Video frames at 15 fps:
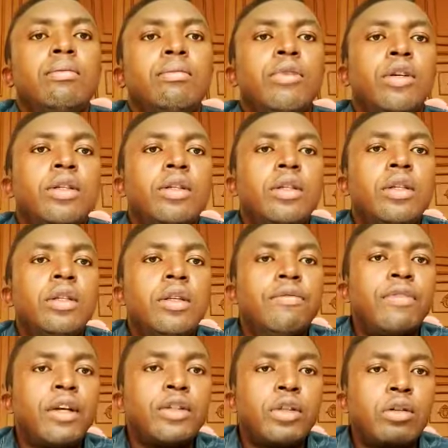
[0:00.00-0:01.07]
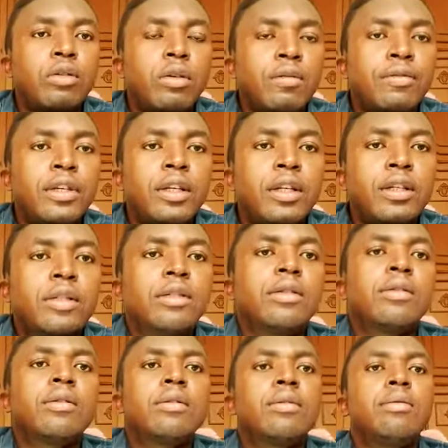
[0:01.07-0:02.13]
But in the fiction of this,
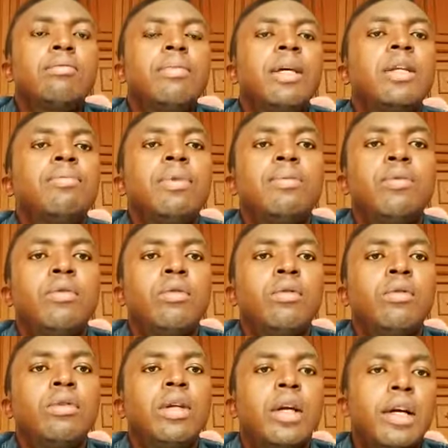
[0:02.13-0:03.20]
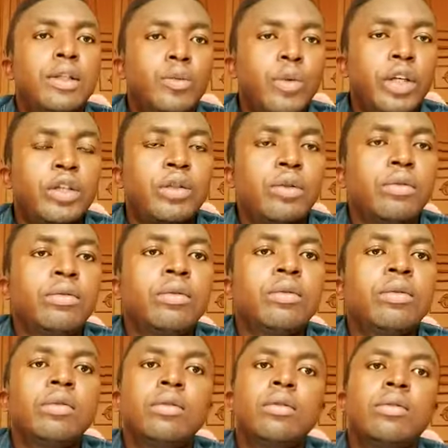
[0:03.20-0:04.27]
many people ask question,
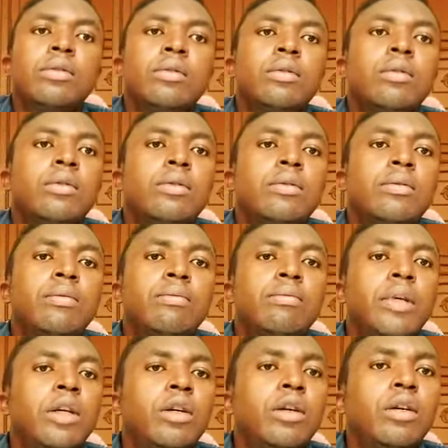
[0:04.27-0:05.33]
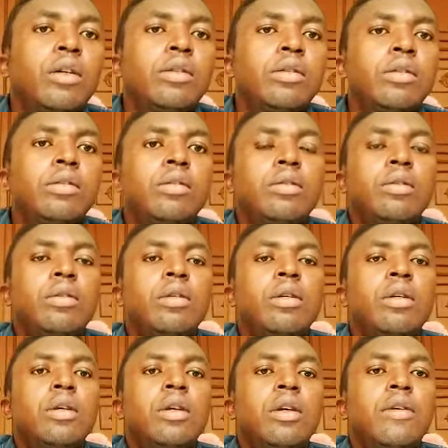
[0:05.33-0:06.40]
because
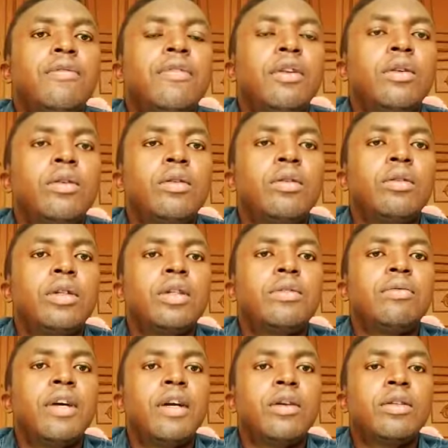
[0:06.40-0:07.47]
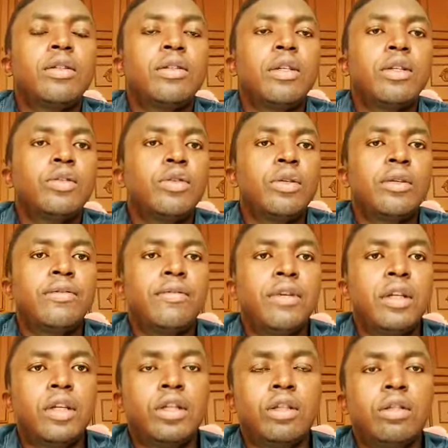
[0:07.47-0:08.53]
if you know this virus is not yet
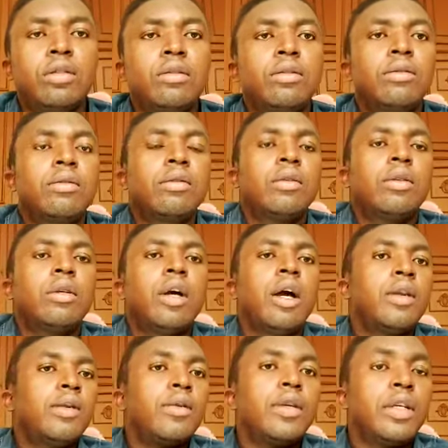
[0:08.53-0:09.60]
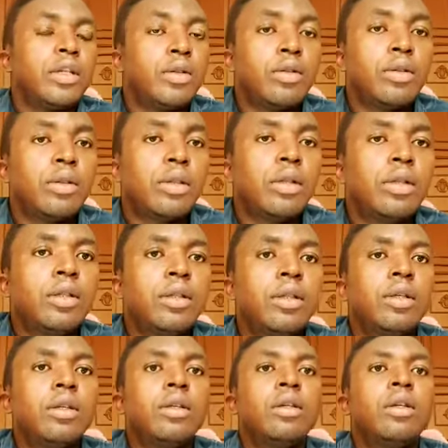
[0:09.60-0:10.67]
finished, I know it's not
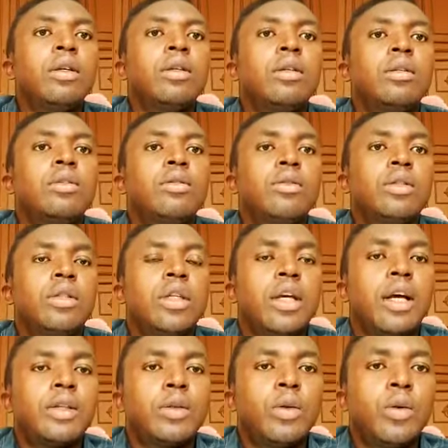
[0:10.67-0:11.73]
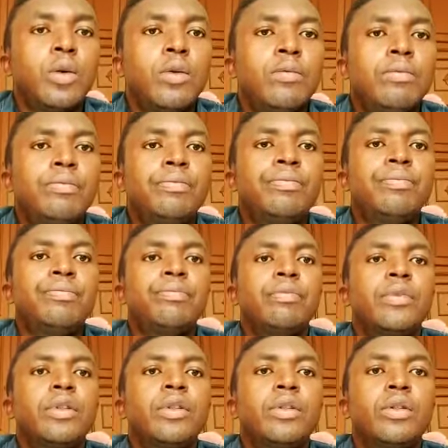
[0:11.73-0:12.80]
easy to stay at home.
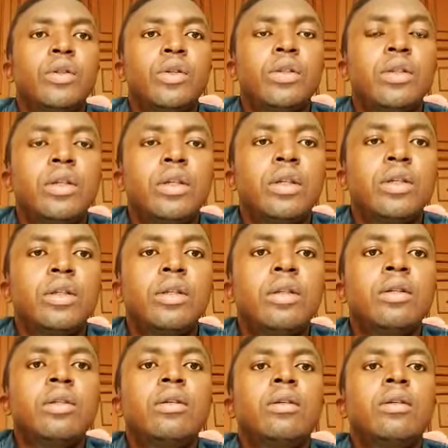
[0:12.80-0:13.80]
It's not easy.